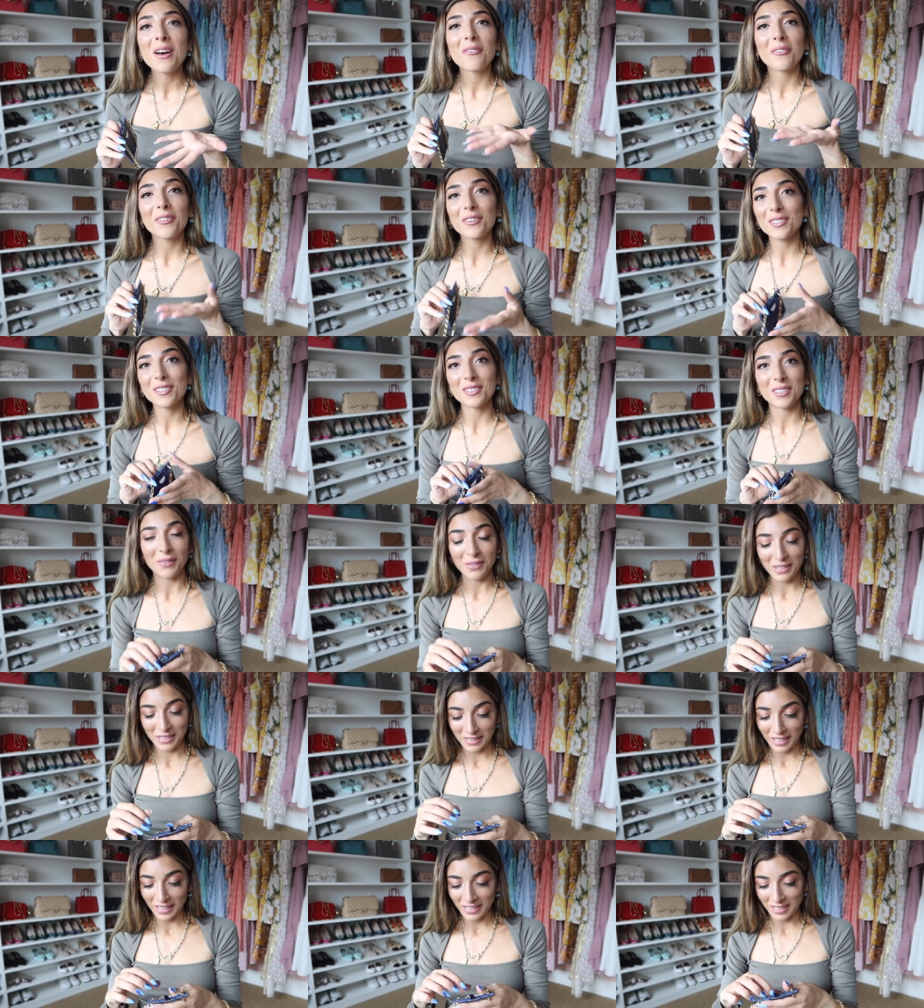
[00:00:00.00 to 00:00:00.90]
what's so
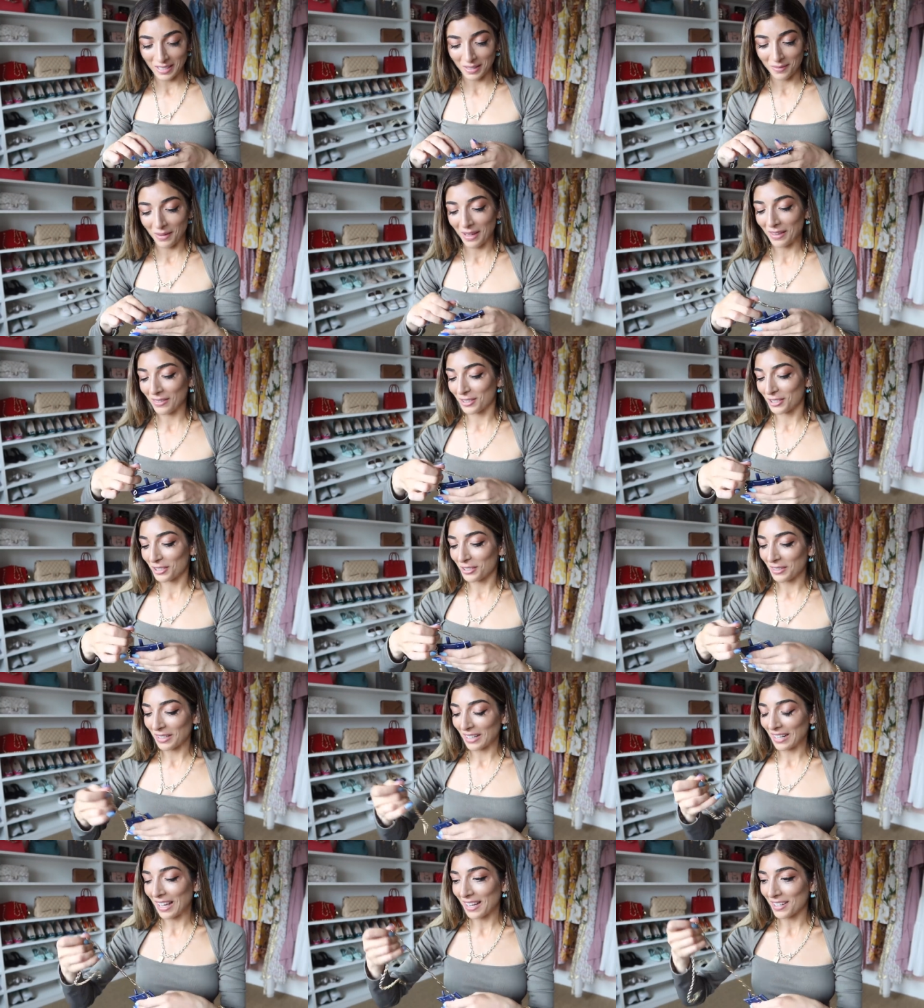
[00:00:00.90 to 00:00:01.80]
exciting about the
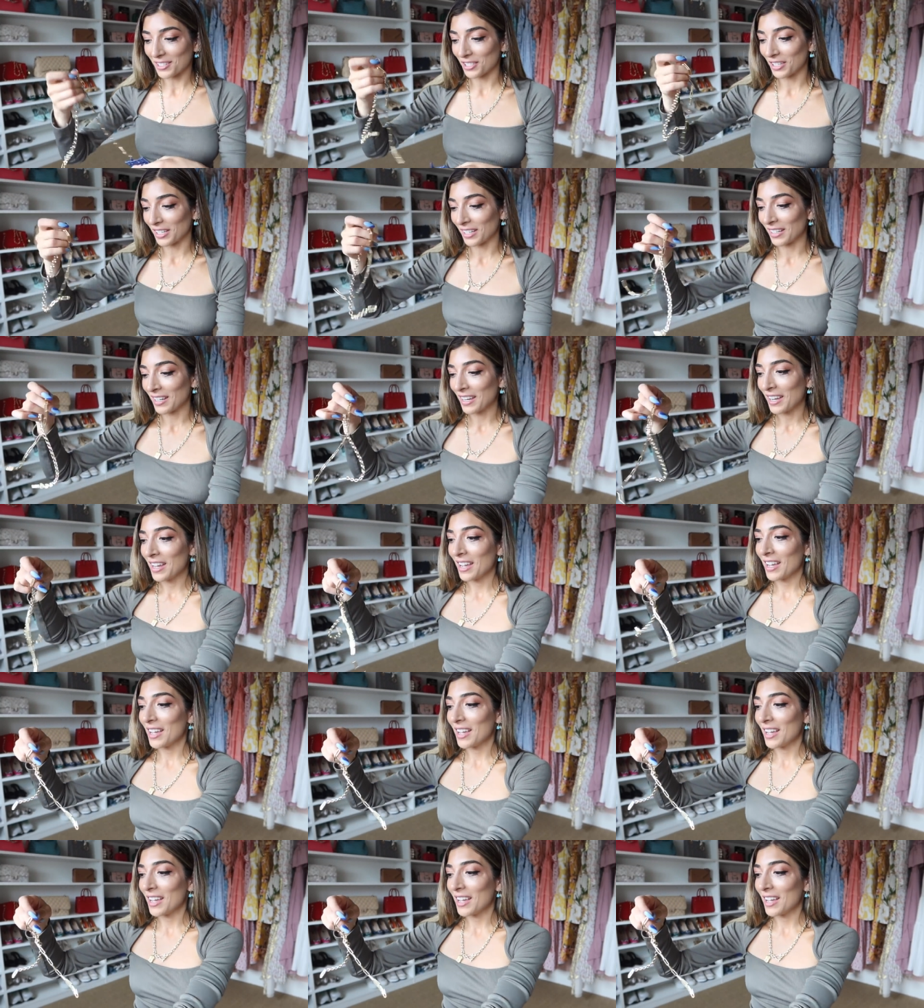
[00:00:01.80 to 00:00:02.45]
new collection,